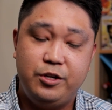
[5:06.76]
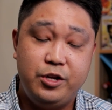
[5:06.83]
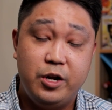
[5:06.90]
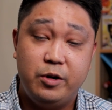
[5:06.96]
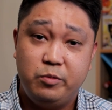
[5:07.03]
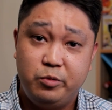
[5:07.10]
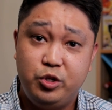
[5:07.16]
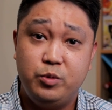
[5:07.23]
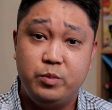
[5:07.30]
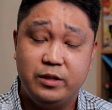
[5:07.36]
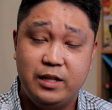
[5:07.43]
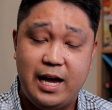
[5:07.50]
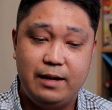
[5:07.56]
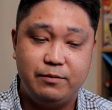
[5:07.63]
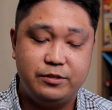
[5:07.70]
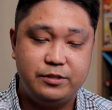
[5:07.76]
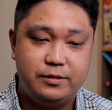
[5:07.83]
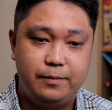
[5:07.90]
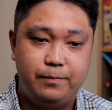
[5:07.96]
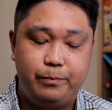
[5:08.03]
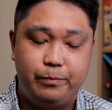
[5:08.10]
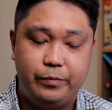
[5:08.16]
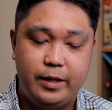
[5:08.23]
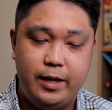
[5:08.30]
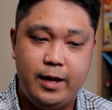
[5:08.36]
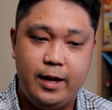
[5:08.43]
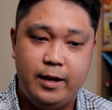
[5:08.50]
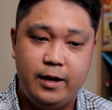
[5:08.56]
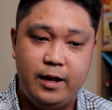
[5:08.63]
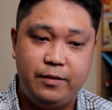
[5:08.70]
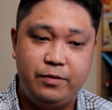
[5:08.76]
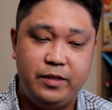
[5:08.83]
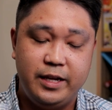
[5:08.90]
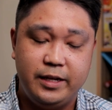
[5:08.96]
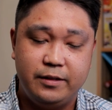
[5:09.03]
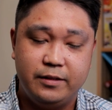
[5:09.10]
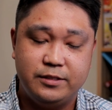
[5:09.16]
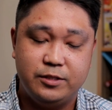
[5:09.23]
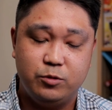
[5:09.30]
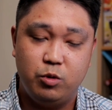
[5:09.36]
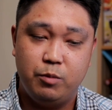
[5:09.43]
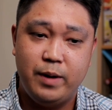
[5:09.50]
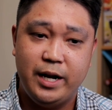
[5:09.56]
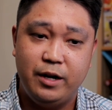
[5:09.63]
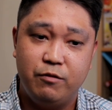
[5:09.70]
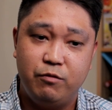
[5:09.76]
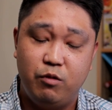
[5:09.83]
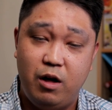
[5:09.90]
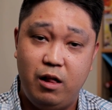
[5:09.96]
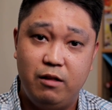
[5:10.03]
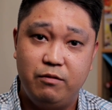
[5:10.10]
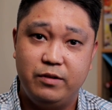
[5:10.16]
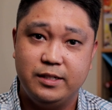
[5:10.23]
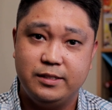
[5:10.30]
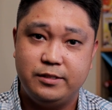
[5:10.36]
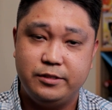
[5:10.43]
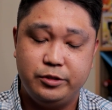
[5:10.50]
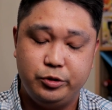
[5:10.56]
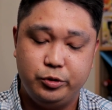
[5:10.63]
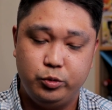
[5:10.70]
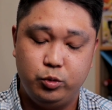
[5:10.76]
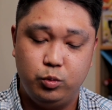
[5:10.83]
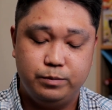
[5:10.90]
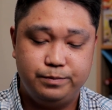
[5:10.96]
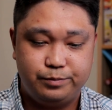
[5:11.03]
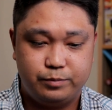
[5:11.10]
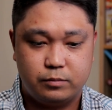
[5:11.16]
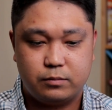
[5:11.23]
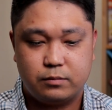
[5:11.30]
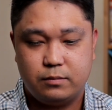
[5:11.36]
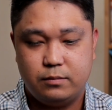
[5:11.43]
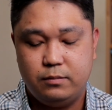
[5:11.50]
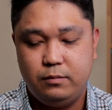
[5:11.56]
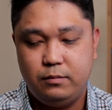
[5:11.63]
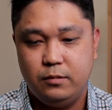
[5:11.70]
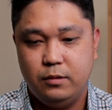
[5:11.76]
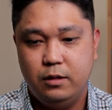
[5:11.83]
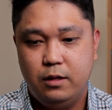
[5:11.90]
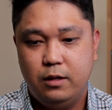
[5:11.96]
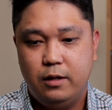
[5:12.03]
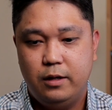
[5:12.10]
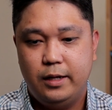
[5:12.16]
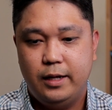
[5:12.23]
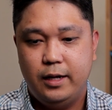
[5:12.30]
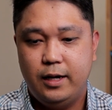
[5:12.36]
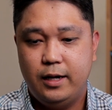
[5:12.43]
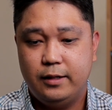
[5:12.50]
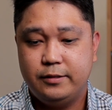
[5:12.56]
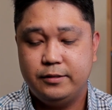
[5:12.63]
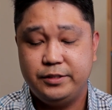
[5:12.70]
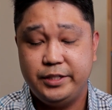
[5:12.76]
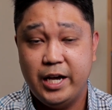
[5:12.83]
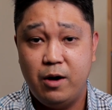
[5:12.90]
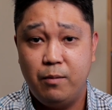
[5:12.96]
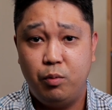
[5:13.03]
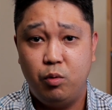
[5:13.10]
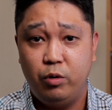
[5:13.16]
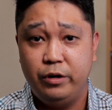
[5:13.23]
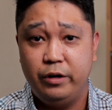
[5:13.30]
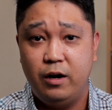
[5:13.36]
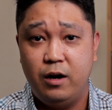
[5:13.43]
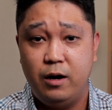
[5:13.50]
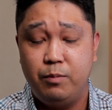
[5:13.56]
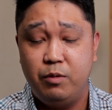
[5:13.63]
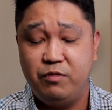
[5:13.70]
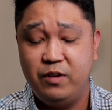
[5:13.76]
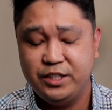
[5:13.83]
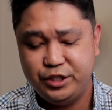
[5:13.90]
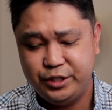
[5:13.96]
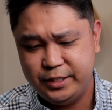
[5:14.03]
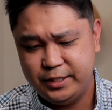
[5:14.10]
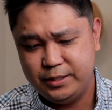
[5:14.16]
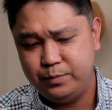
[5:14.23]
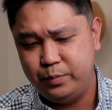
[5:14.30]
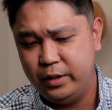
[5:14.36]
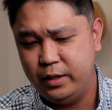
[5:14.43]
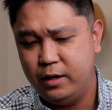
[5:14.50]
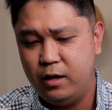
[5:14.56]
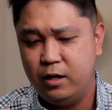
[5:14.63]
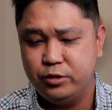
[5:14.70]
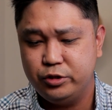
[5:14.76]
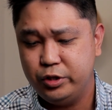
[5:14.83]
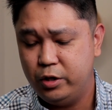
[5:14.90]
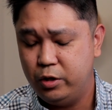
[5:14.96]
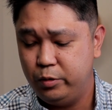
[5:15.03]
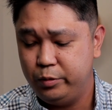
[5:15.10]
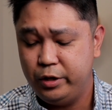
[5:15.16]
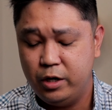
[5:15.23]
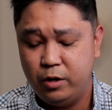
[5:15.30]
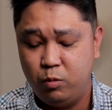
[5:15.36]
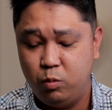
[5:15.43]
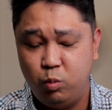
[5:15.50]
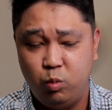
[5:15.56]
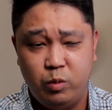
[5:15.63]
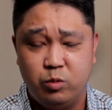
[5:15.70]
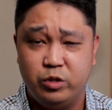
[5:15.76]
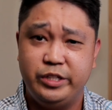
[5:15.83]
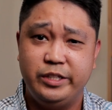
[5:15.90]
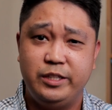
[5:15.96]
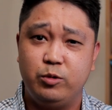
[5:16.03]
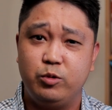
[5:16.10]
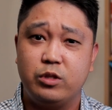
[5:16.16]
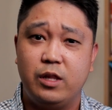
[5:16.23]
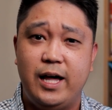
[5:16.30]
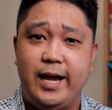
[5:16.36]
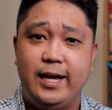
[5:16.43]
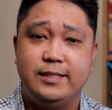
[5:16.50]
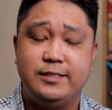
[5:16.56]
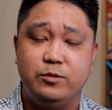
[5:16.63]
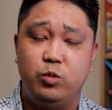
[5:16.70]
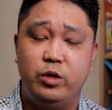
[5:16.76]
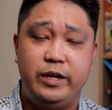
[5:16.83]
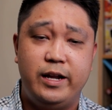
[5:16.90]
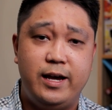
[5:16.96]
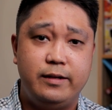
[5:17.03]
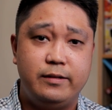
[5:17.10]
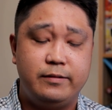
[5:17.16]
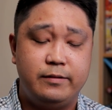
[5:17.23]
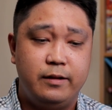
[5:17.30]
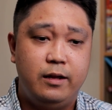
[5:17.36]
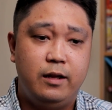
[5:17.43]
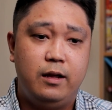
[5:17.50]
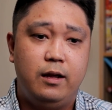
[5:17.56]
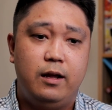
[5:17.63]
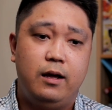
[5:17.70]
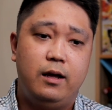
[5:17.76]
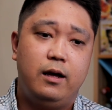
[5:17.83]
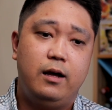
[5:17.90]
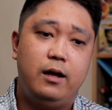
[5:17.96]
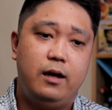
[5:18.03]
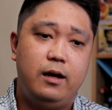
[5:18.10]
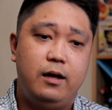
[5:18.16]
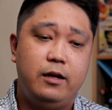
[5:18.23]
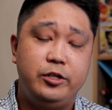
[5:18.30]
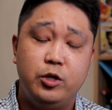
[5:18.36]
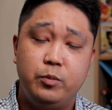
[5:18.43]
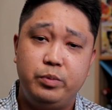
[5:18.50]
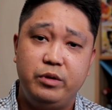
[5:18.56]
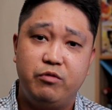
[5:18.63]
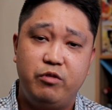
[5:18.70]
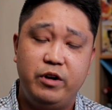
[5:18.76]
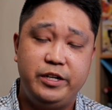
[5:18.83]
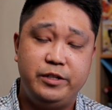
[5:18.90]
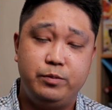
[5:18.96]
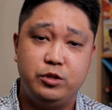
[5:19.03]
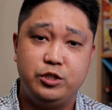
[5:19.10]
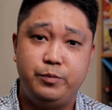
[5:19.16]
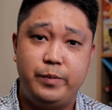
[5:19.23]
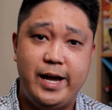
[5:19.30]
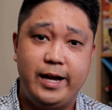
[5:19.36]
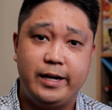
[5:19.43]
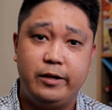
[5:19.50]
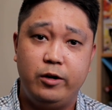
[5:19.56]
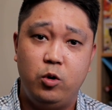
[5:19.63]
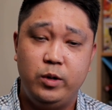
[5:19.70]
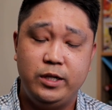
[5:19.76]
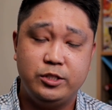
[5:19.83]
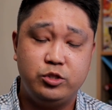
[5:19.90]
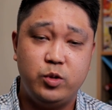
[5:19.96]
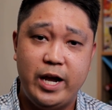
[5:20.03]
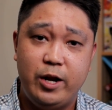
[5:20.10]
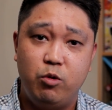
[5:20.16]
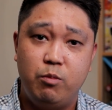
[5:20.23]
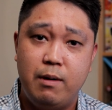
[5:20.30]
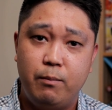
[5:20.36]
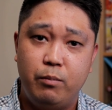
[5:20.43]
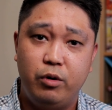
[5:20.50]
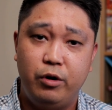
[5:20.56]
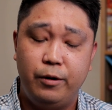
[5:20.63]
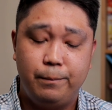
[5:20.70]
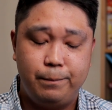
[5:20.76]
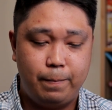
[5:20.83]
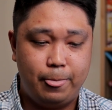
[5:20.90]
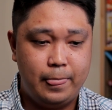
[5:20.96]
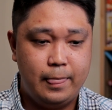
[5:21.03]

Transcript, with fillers: you know human lives, and I think it's a reminder for all of us to uh, to see how important our profession is, but also, you know, when we're dealing with clients and whatnot, uh, don't be afraid to push back. Always try to remember,